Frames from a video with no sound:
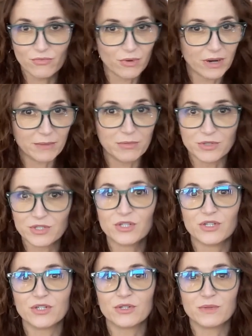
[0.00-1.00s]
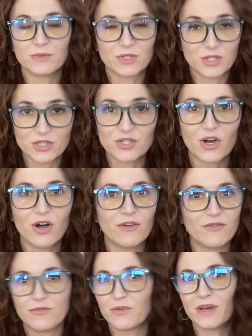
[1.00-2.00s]
were able to
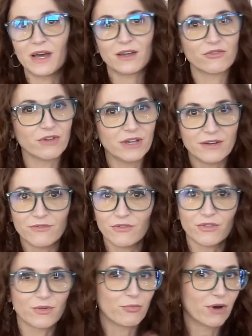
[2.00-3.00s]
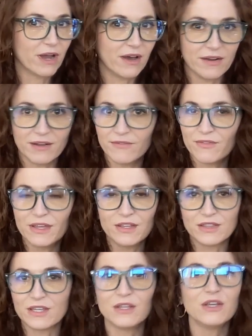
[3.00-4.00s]
solve, got creative with, or proud of,
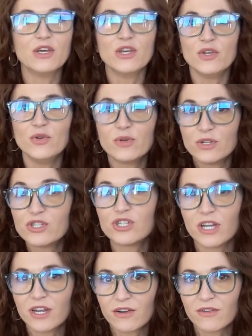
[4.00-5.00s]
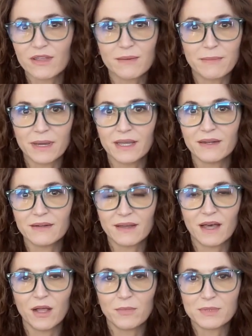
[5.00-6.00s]
that you could share that might
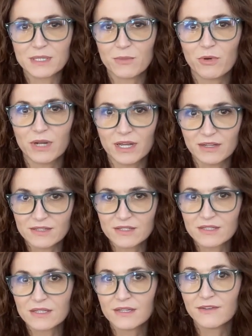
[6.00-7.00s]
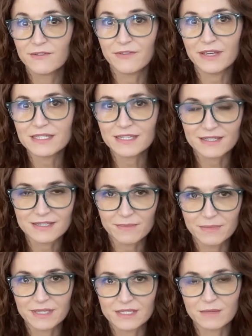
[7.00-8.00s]
help someone else facing
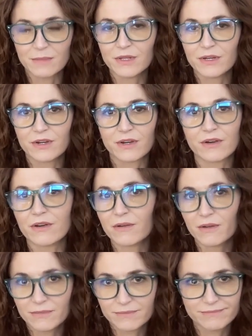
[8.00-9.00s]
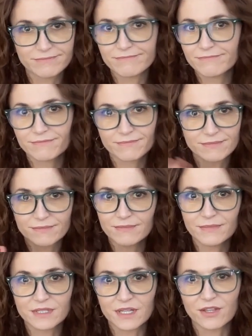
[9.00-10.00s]
something similar, or
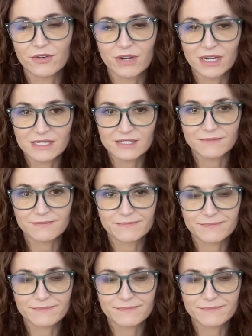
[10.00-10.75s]
it's on the horizon?